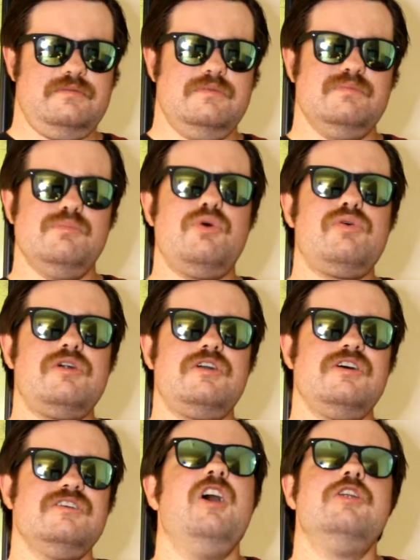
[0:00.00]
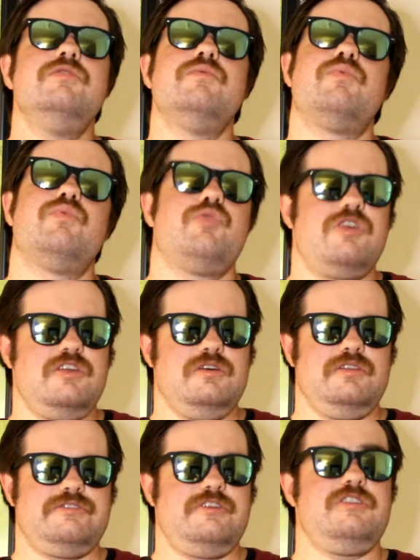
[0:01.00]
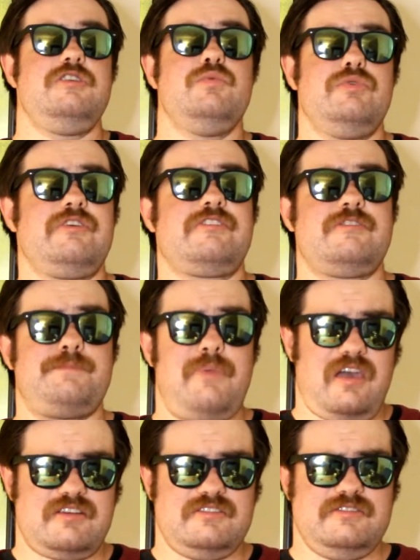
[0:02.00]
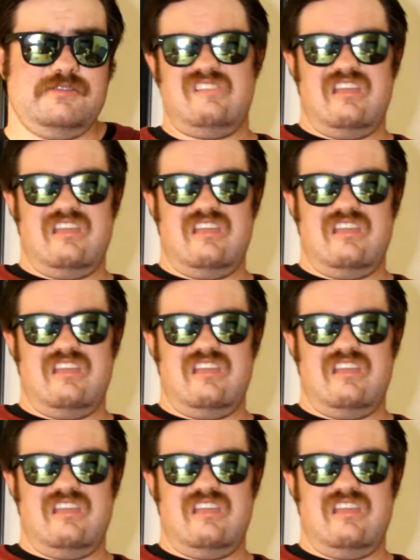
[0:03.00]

More unreal than you would expect.